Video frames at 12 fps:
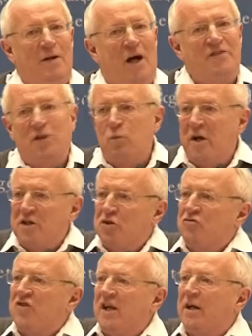I said, "Why don't
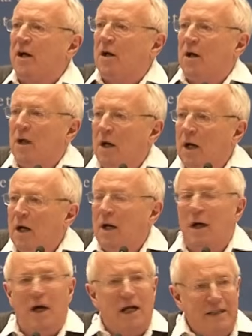you take
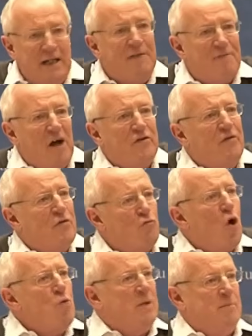a leaf out of the
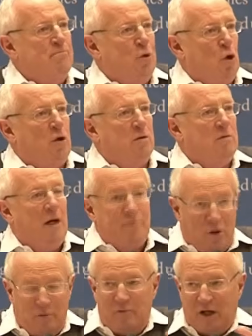Roman book?" I'm
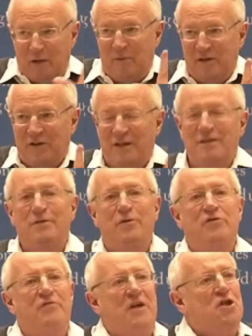not recommending
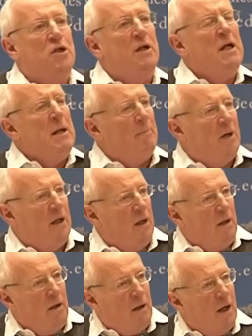crucifixion,
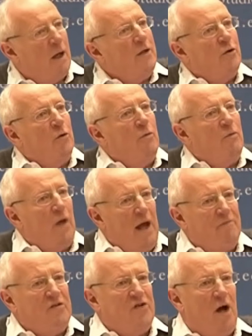but
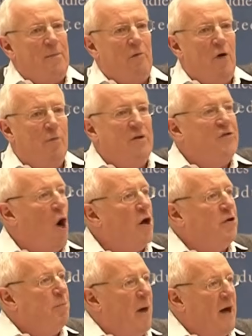every time the Romans
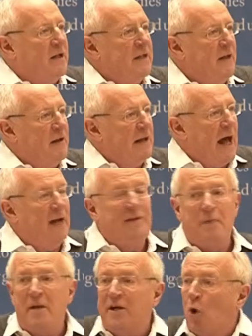occupied another land,
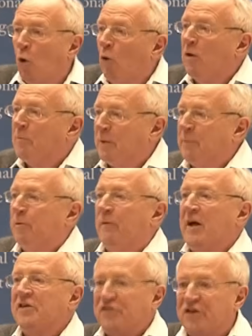they made all the people
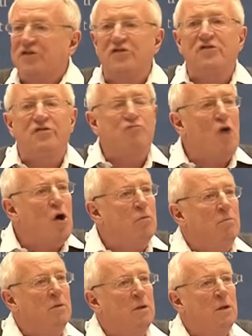there citizens of
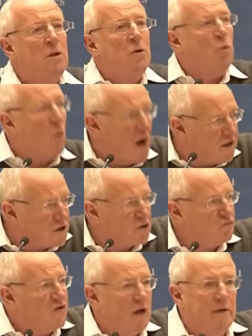Rome. Why don't
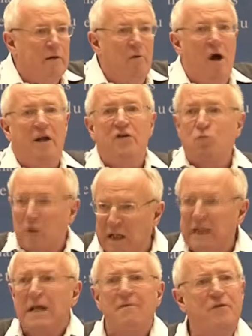you tell the Iraqis, we
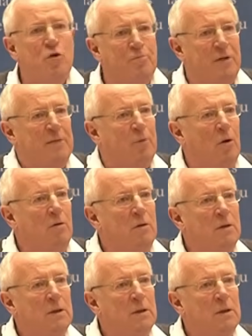love you people,